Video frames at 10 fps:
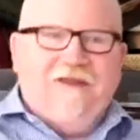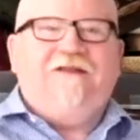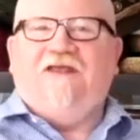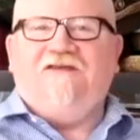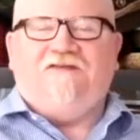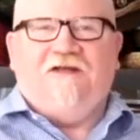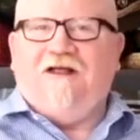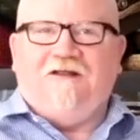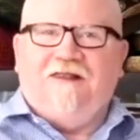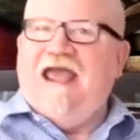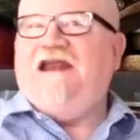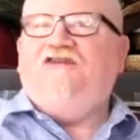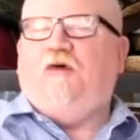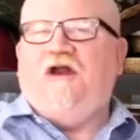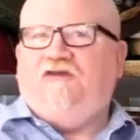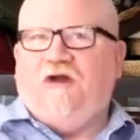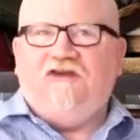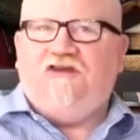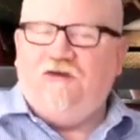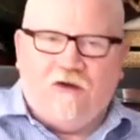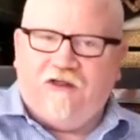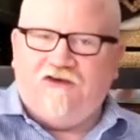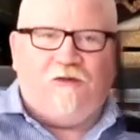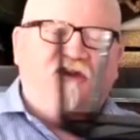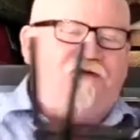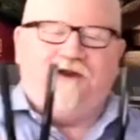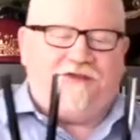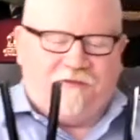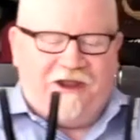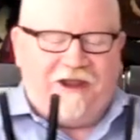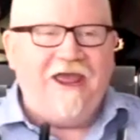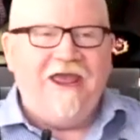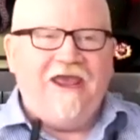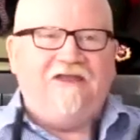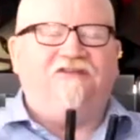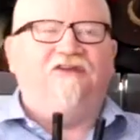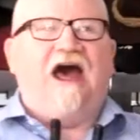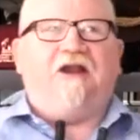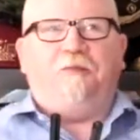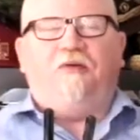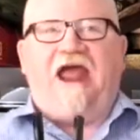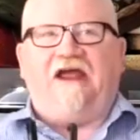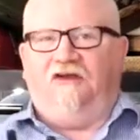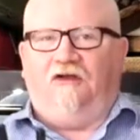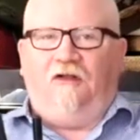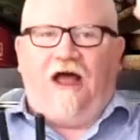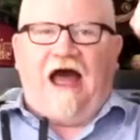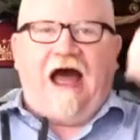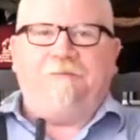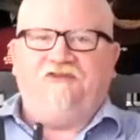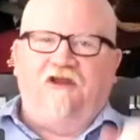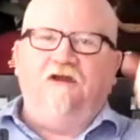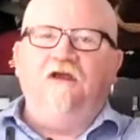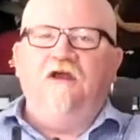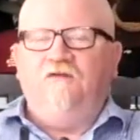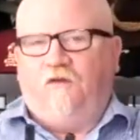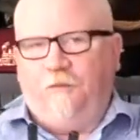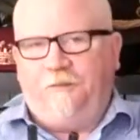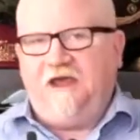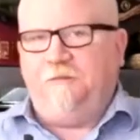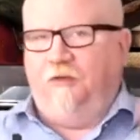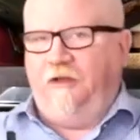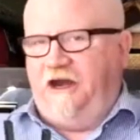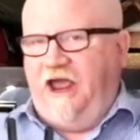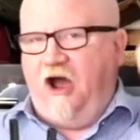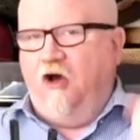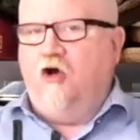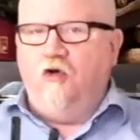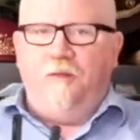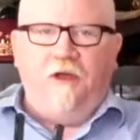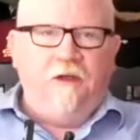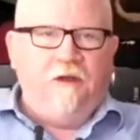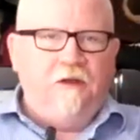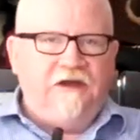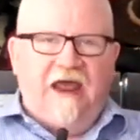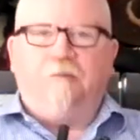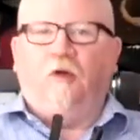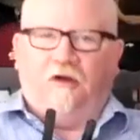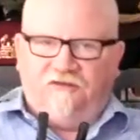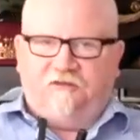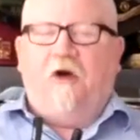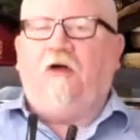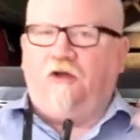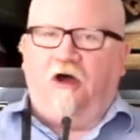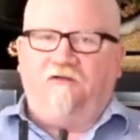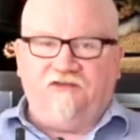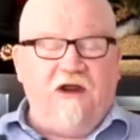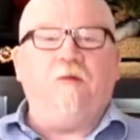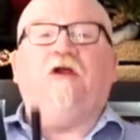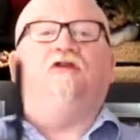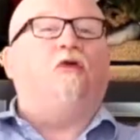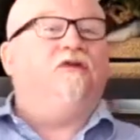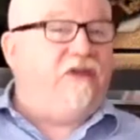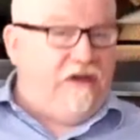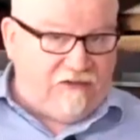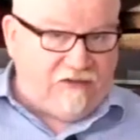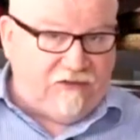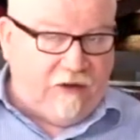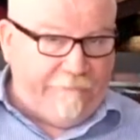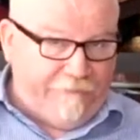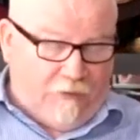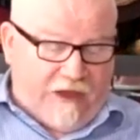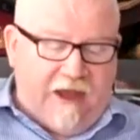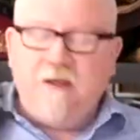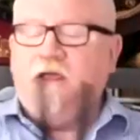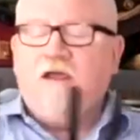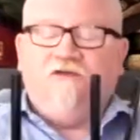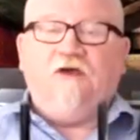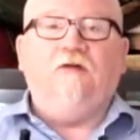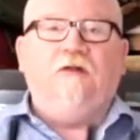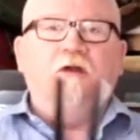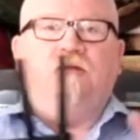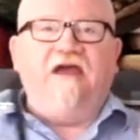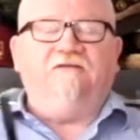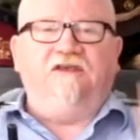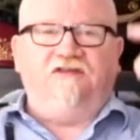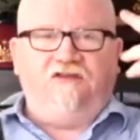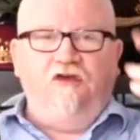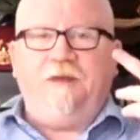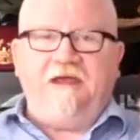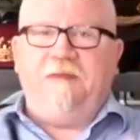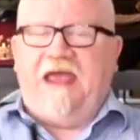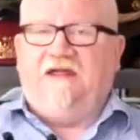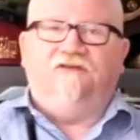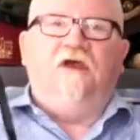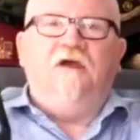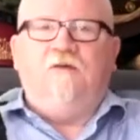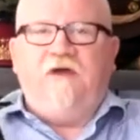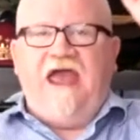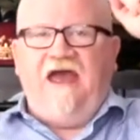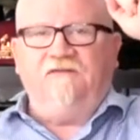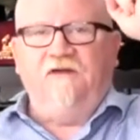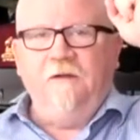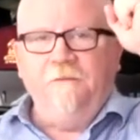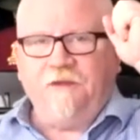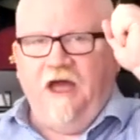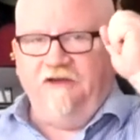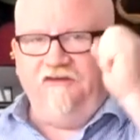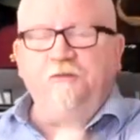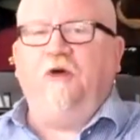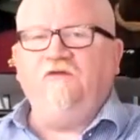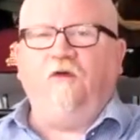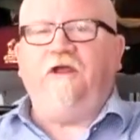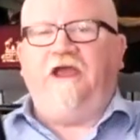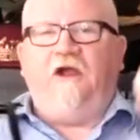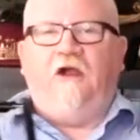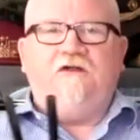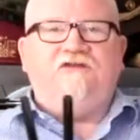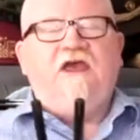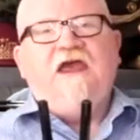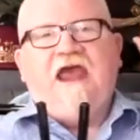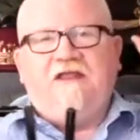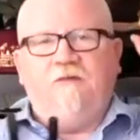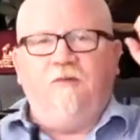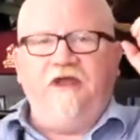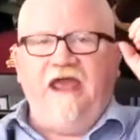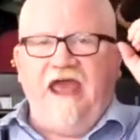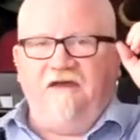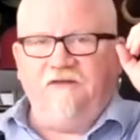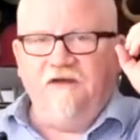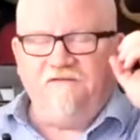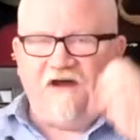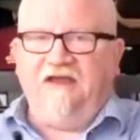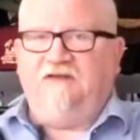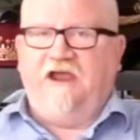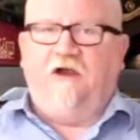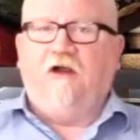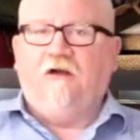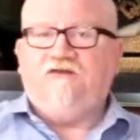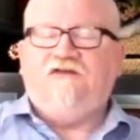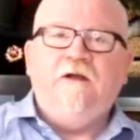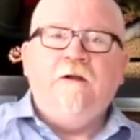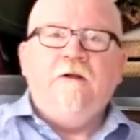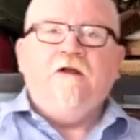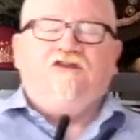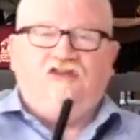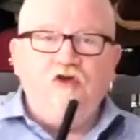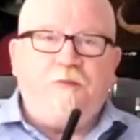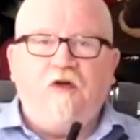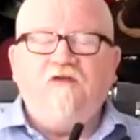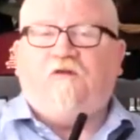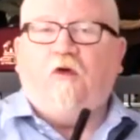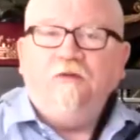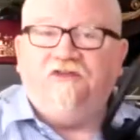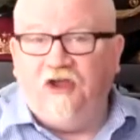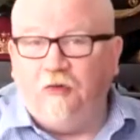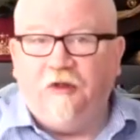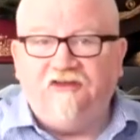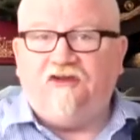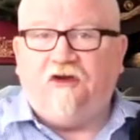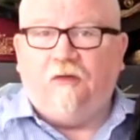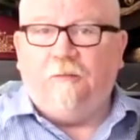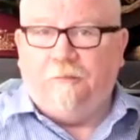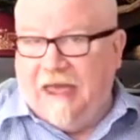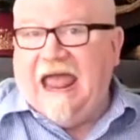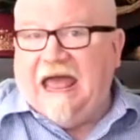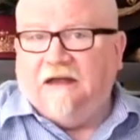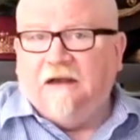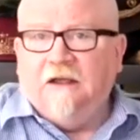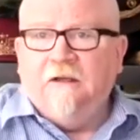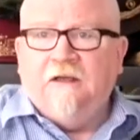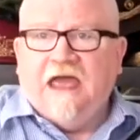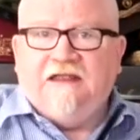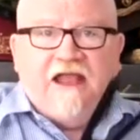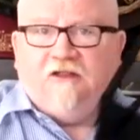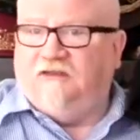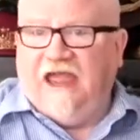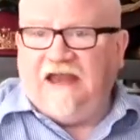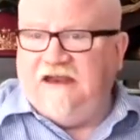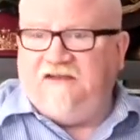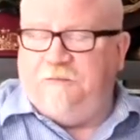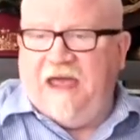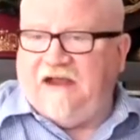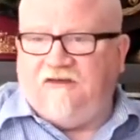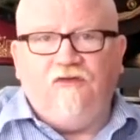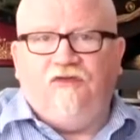this late in 2022, early 2023, it's not a practical option for people in a home network, small office network, nor is it necessary. Okay. So we have these two big bands. We have 2.4 gigahertz, and then we have 5 gigahertz. 2.4 was the original band, and that dates back to